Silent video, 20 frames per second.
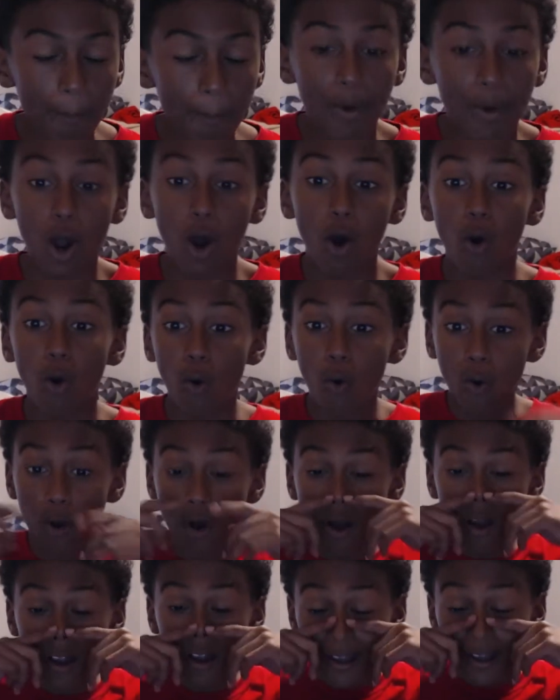Bro,
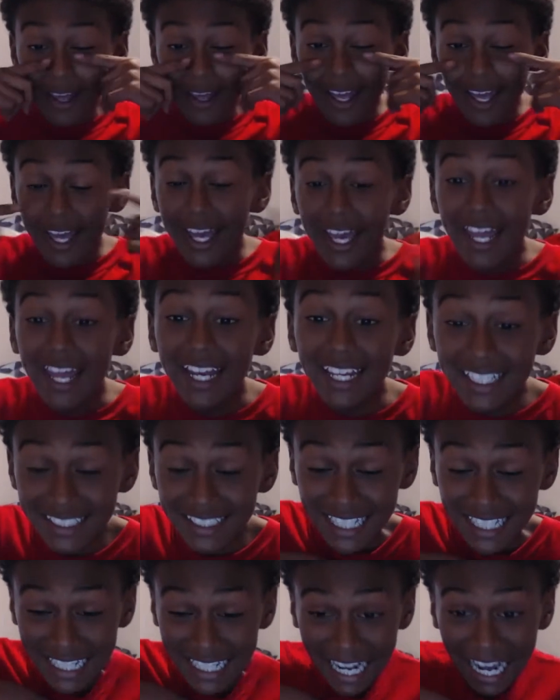he
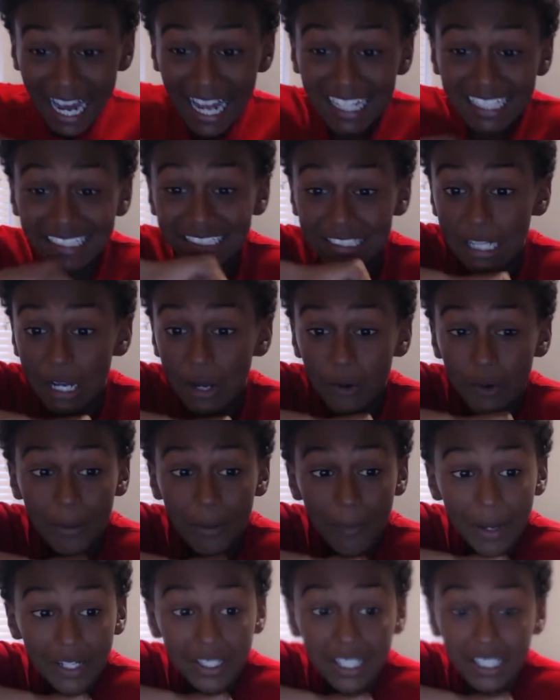just said iced out
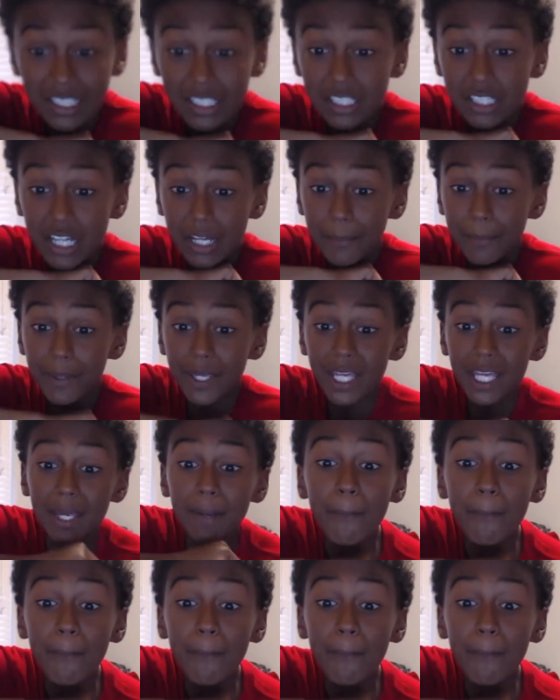and my neck look like pee.